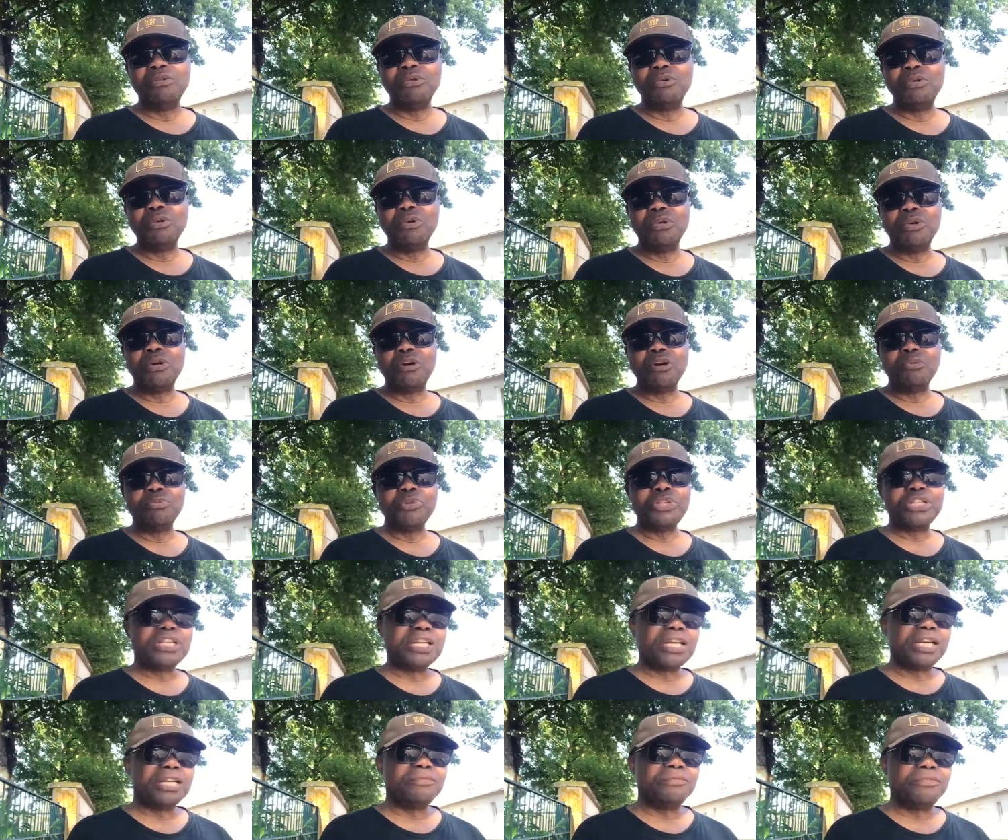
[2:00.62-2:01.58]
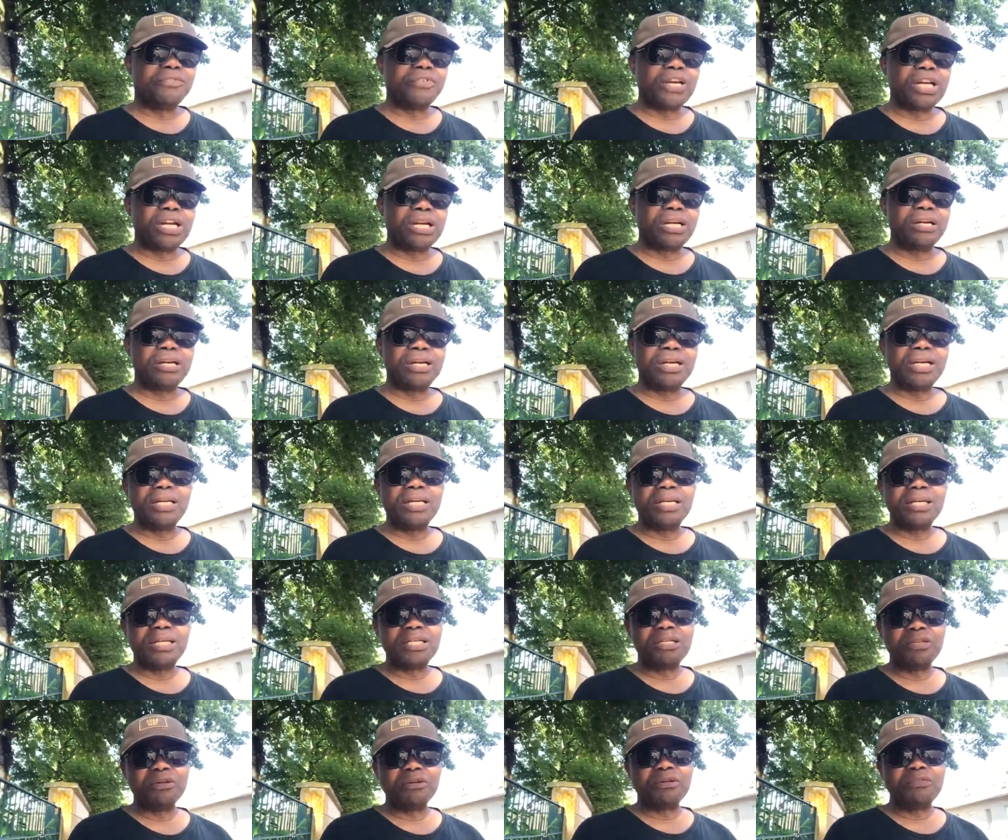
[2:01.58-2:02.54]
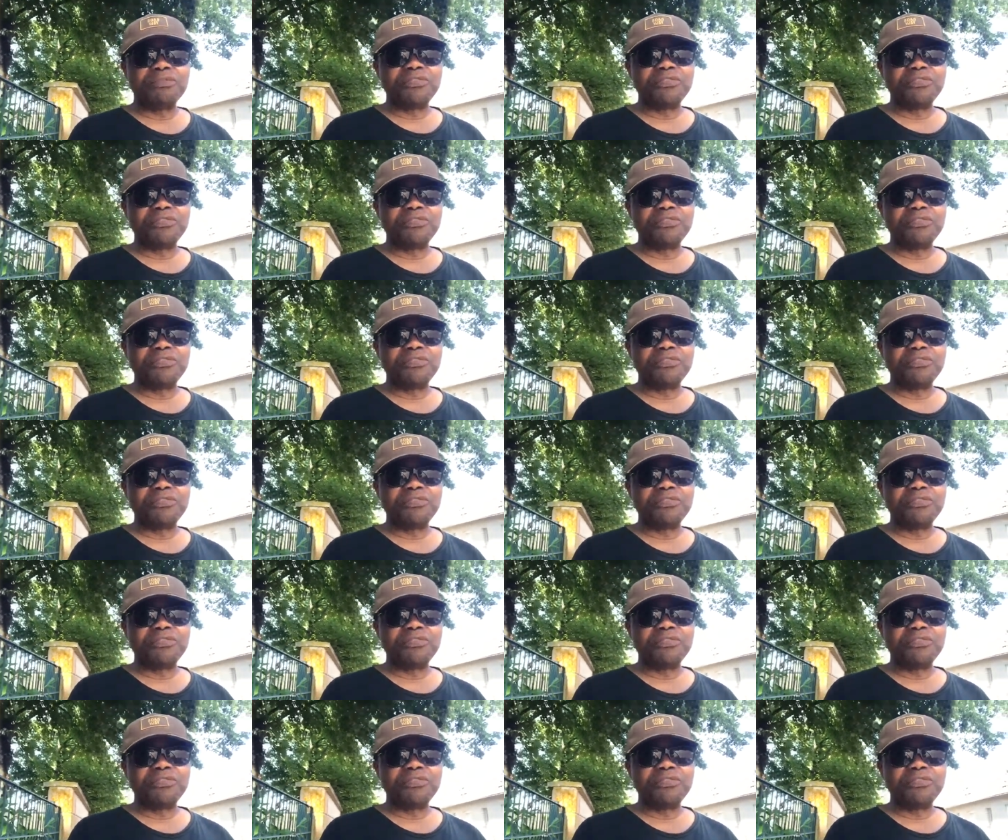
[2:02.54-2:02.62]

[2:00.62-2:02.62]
who committed very little